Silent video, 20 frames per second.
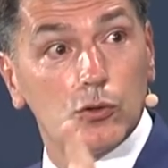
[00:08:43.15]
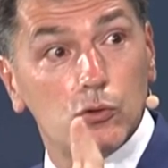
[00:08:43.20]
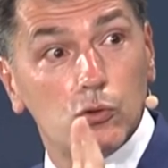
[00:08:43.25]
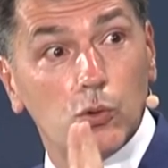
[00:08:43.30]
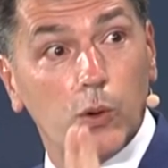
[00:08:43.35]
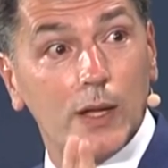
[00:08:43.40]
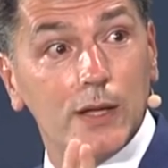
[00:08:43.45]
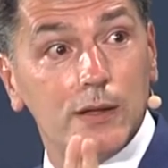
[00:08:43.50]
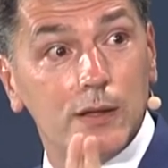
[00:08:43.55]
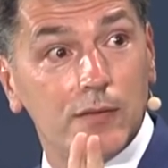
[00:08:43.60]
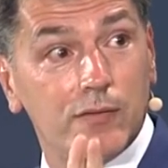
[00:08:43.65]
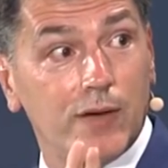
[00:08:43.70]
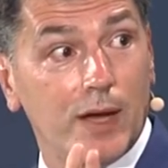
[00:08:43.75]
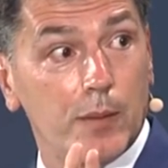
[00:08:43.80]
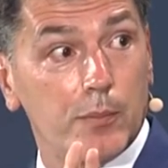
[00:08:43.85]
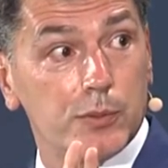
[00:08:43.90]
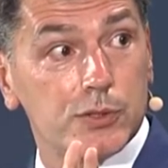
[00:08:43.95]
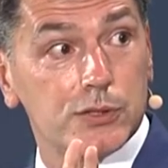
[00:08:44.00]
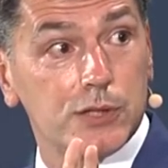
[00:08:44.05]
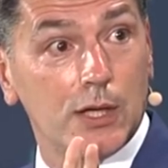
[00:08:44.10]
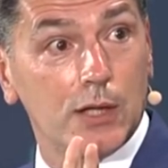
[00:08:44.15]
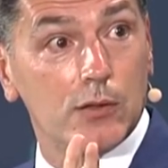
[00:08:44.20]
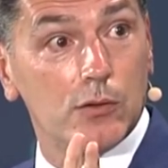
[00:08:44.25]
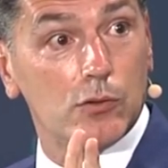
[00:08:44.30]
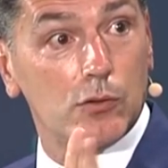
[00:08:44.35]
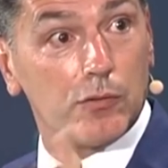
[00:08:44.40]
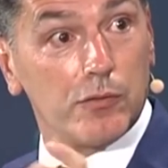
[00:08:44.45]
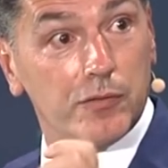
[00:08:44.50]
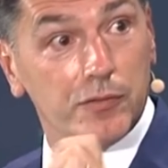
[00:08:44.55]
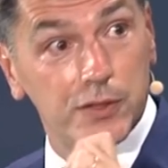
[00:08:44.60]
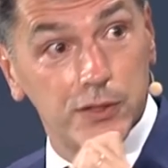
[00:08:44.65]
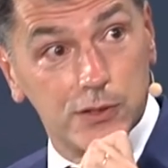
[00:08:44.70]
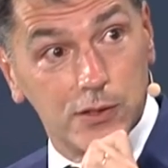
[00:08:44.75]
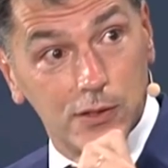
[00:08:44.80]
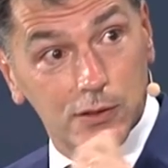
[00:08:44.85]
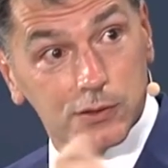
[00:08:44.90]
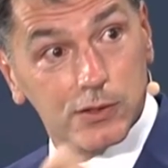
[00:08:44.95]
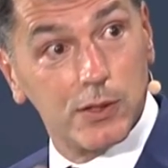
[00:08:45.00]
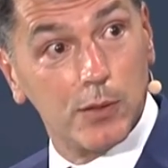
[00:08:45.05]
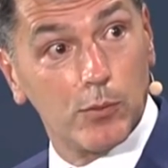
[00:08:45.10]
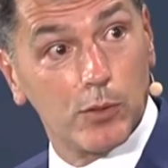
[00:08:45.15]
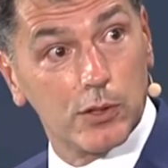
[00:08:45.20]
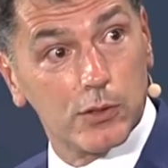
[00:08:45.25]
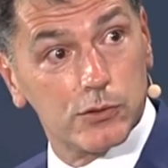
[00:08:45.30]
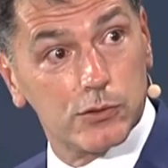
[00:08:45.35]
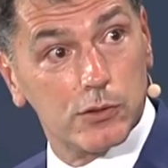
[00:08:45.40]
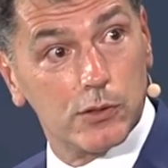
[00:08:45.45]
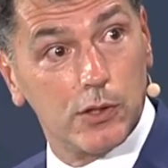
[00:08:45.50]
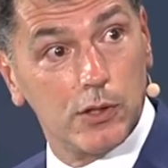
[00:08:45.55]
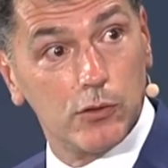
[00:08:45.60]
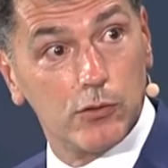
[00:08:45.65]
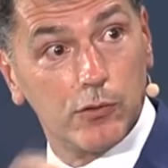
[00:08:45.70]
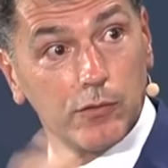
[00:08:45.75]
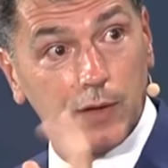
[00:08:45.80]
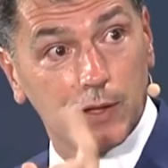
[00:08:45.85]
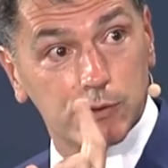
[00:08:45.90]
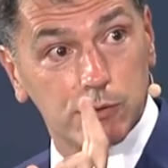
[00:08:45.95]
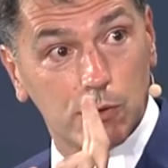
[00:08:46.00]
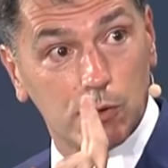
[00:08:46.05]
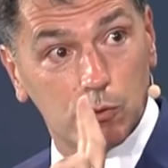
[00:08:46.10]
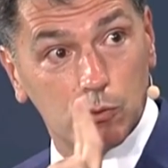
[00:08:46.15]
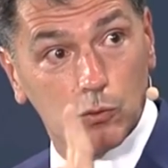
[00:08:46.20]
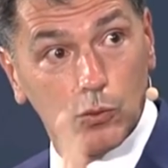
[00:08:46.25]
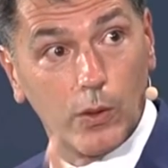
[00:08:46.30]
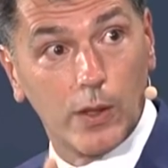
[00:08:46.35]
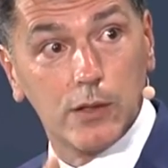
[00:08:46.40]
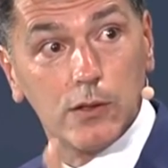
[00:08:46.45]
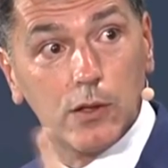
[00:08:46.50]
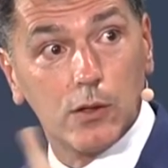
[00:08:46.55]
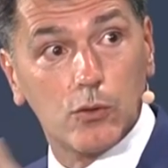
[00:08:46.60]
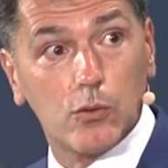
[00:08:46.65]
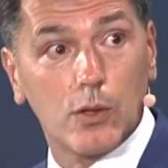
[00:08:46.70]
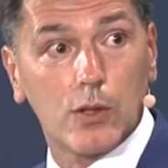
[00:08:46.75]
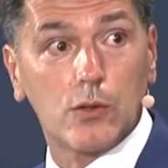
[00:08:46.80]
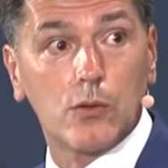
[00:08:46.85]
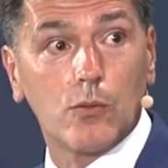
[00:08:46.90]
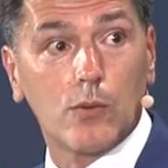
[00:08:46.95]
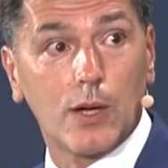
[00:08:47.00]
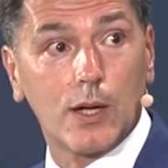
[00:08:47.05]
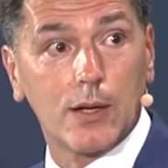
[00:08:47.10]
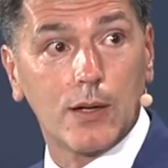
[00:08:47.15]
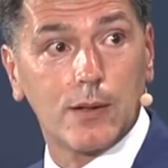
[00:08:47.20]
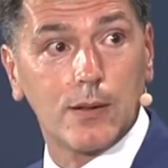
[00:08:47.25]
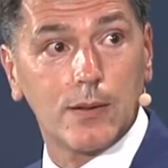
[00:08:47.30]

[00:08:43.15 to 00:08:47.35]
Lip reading: 25% of fiscal stimulus in 2020-21.